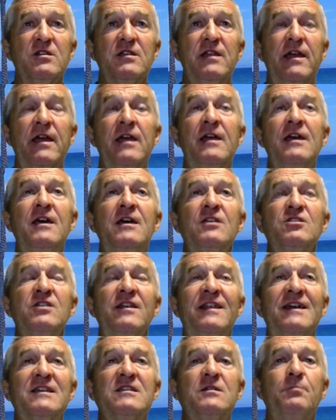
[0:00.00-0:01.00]
that. So
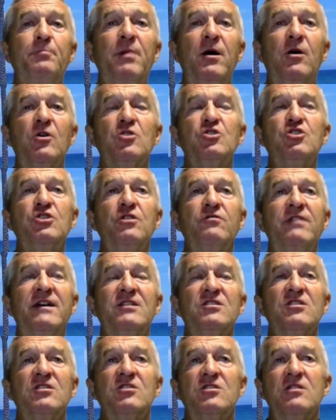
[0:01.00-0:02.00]
that's part 2.
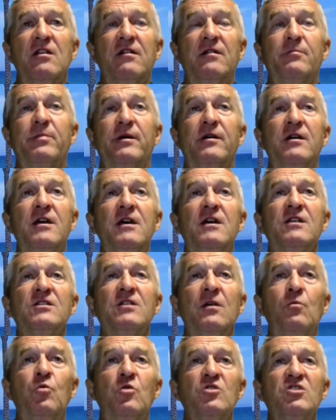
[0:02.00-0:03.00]
That's the slalom part.
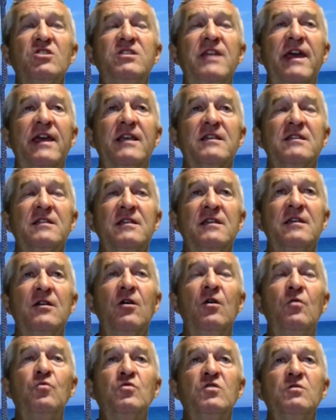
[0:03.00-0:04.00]
So what's next? The
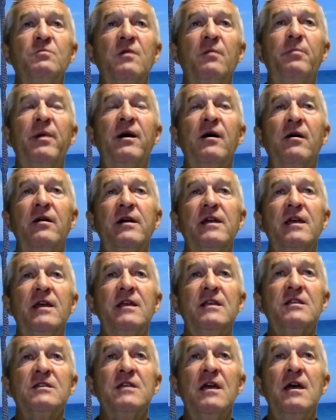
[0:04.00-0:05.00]
ultimate part
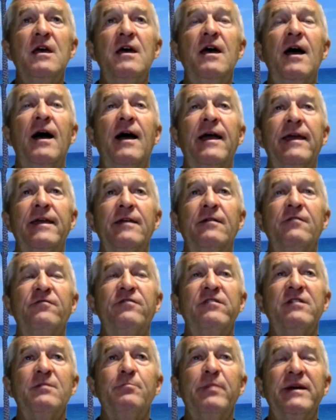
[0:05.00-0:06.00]
is a
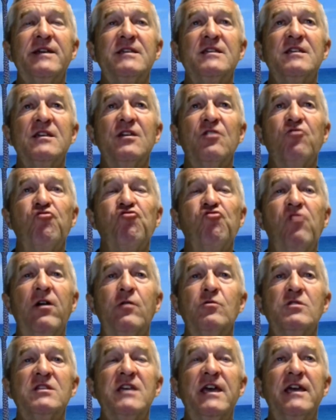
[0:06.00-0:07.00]
very basic
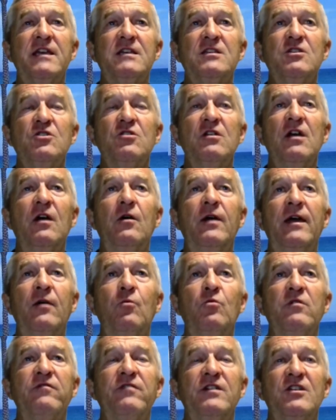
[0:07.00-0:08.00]
road test. You go out
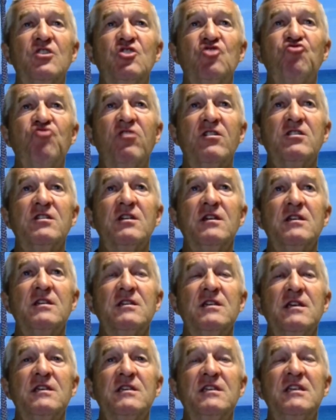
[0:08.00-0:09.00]
with an instructor, is
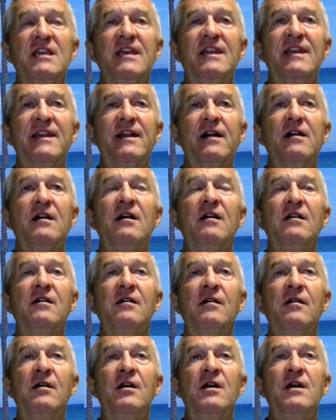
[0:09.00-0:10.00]
sitting in a
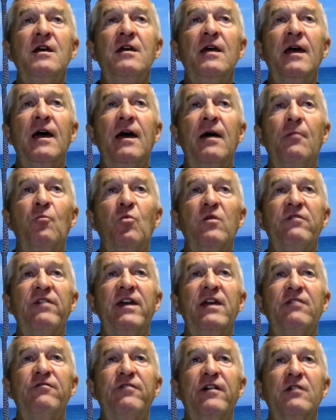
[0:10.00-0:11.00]
car with
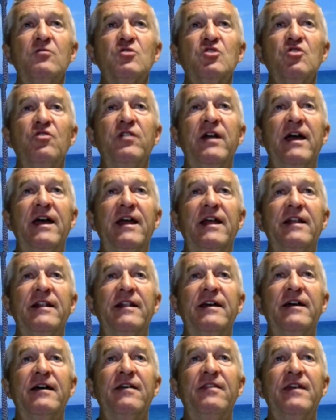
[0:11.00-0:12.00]
headphones on, and
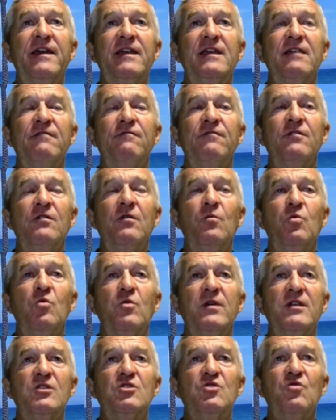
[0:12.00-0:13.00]
they give you a
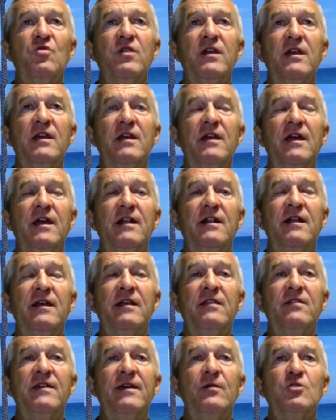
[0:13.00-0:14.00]
walkie-talkie, and
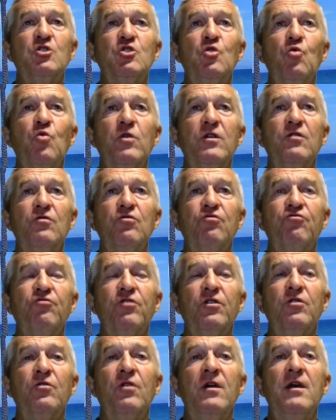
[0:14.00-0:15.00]
they talk you through